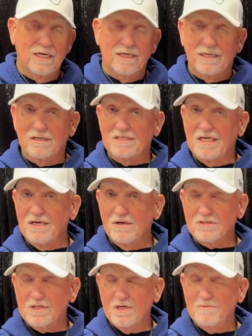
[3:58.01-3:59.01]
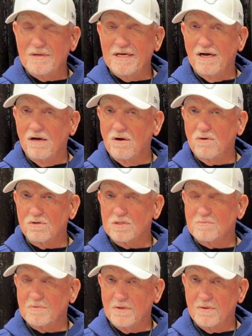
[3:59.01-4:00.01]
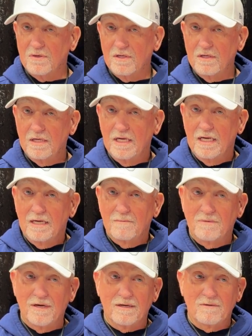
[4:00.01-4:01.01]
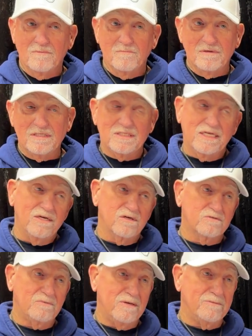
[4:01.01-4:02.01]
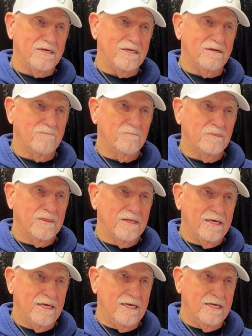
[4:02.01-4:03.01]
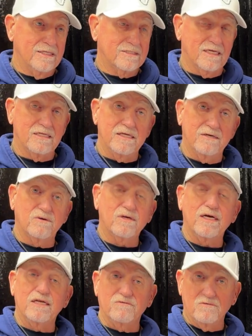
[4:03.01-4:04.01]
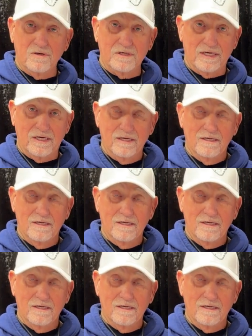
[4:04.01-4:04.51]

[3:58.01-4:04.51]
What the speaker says: Now, tíos could be uncles, plural, but mis tíos viven en San Diego, California.